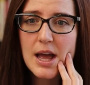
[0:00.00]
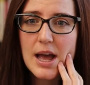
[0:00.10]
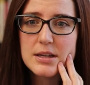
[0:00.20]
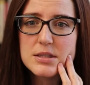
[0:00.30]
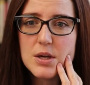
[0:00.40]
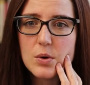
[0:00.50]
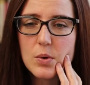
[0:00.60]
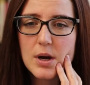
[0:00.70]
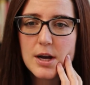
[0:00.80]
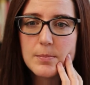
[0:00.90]
And
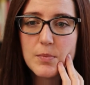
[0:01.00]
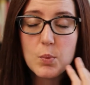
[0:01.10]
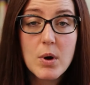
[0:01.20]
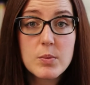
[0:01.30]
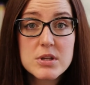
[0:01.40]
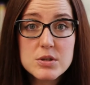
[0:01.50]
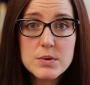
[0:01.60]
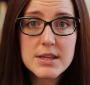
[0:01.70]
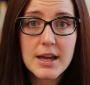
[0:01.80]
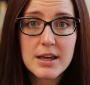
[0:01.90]
so what we do
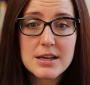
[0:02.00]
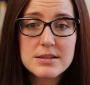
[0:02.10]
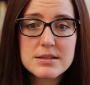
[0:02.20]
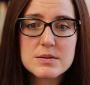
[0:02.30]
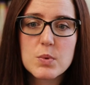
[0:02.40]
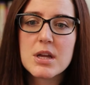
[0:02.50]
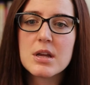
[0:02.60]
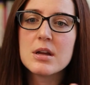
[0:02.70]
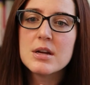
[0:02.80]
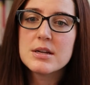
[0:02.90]
in that case is
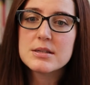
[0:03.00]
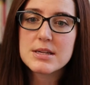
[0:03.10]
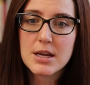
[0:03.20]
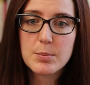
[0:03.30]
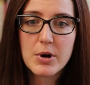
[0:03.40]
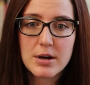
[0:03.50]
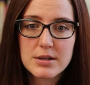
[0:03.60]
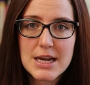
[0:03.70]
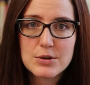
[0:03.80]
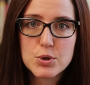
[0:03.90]
we take a product
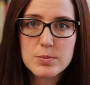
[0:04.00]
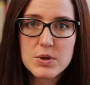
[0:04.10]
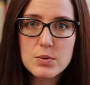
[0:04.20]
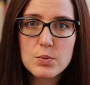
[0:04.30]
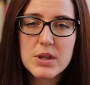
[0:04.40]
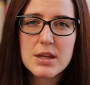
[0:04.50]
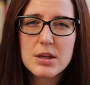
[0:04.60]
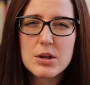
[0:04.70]
attribute and we think,